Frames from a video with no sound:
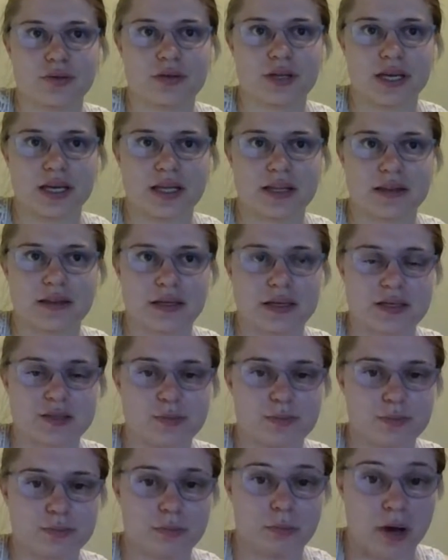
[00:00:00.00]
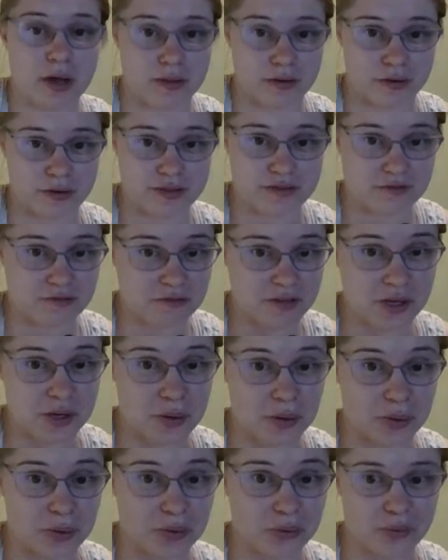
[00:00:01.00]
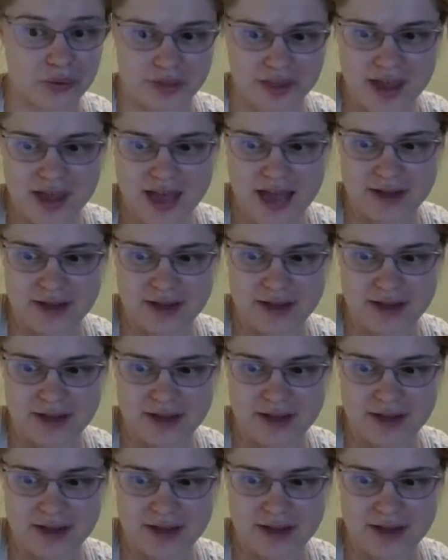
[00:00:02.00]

do you think these mothers feel